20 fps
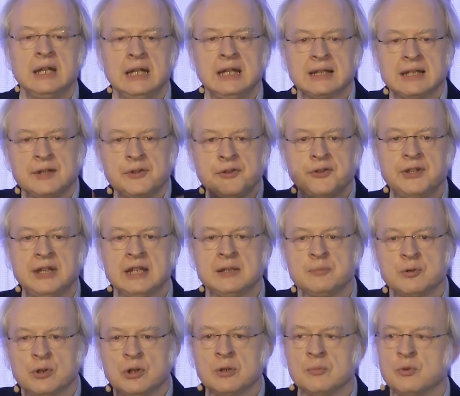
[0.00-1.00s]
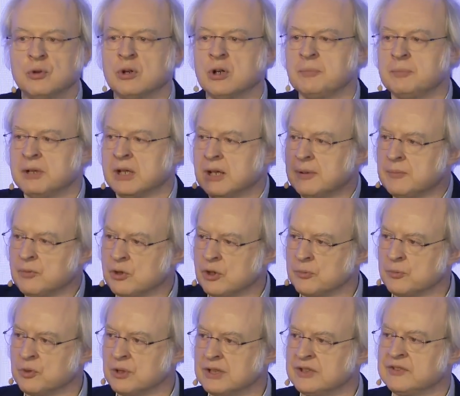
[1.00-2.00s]
it can think more and more and become more
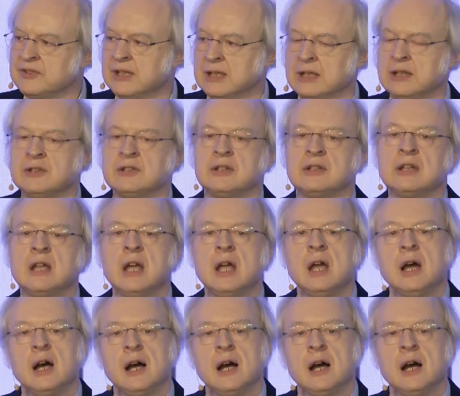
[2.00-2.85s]
and more intelligent